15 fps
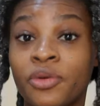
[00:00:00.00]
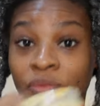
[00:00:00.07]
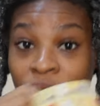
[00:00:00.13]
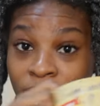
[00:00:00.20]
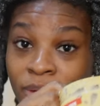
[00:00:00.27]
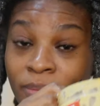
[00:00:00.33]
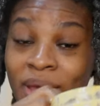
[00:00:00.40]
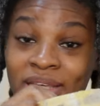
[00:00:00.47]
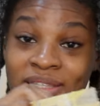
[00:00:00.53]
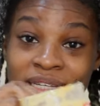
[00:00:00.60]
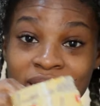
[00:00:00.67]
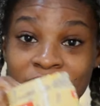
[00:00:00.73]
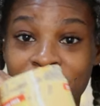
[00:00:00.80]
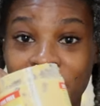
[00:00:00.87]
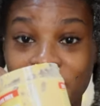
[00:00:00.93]
Remember I
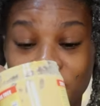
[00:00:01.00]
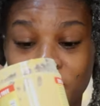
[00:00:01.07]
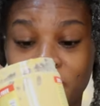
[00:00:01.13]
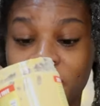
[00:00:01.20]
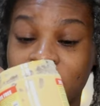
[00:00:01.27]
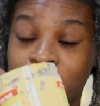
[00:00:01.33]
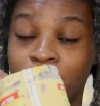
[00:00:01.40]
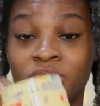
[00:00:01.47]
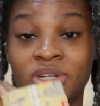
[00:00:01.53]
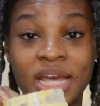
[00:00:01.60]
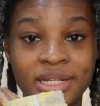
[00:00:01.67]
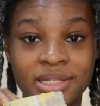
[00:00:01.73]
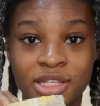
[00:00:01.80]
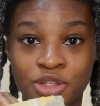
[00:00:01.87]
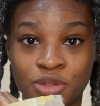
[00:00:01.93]
said the price of this
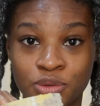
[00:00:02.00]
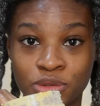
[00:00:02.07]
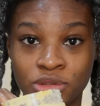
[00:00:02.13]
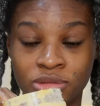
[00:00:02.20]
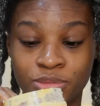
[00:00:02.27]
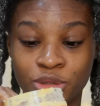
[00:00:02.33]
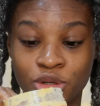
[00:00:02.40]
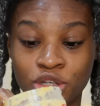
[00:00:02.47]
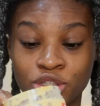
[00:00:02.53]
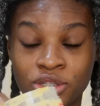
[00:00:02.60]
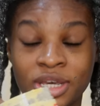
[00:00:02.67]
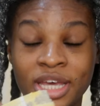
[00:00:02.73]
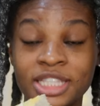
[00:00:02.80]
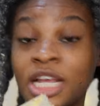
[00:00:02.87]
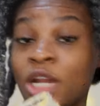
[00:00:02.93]
product is good because
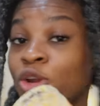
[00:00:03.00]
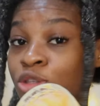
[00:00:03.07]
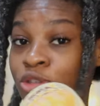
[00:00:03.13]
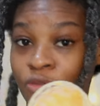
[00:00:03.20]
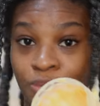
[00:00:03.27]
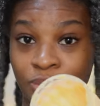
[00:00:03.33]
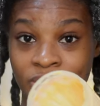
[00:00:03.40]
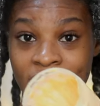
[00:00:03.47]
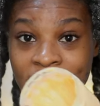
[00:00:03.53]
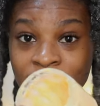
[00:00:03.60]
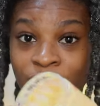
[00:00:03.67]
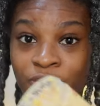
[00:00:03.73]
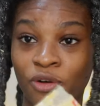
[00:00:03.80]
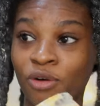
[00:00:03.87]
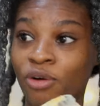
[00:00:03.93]
you get a lot of
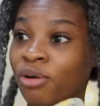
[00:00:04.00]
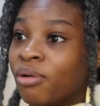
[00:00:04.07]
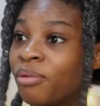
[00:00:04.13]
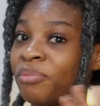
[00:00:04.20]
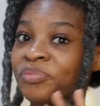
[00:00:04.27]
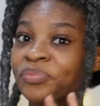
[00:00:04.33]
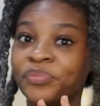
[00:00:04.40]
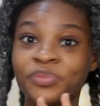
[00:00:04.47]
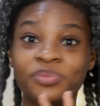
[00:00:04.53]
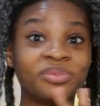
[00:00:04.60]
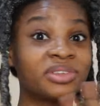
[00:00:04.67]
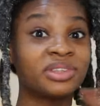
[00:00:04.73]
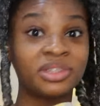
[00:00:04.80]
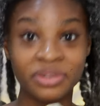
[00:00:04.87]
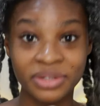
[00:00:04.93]
products for
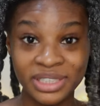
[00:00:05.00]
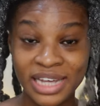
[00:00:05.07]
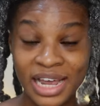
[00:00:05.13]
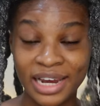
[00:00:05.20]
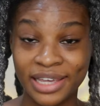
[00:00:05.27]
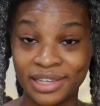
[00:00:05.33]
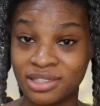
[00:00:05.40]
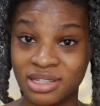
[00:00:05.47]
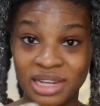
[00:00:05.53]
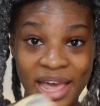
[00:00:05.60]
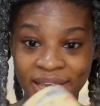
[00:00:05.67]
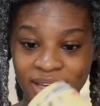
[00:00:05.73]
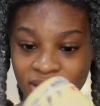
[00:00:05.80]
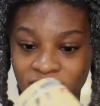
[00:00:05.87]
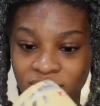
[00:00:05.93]
$3,
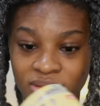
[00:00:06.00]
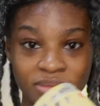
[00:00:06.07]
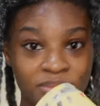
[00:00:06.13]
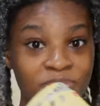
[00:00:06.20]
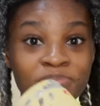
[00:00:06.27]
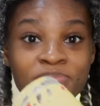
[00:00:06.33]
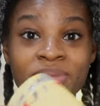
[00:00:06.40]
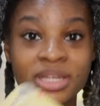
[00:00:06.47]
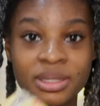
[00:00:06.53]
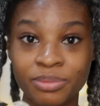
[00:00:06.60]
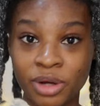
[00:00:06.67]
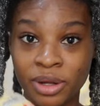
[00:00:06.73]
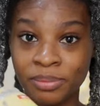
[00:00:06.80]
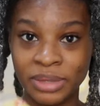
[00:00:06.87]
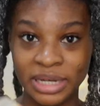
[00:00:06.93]
like
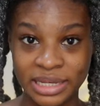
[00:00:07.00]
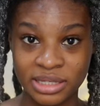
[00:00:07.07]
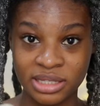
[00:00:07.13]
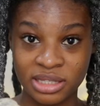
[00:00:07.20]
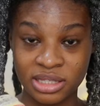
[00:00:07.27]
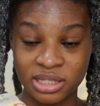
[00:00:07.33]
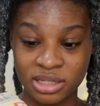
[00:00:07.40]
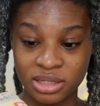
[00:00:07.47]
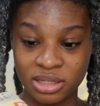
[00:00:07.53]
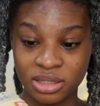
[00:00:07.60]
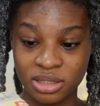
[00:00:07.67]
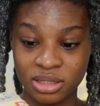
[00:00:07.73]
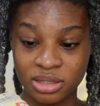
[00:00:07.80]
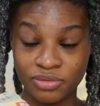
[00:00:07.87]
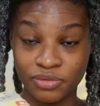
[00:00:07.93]
minimum list.
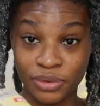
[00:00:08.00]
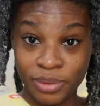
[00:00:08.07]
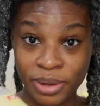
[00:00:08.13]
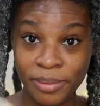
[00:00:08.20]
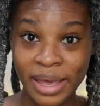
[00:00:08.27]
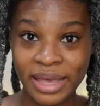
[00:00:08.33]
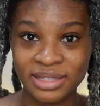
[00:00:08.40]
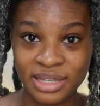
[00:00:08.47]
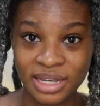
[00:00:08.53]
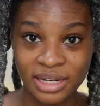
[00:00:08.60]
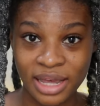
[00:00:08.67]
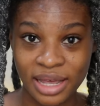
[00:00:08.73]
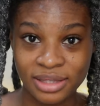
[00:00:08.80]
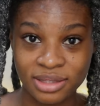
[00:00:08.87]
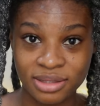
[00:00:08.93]
Remember I said
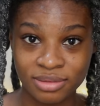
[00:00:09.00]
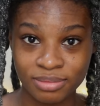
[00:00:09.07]
that?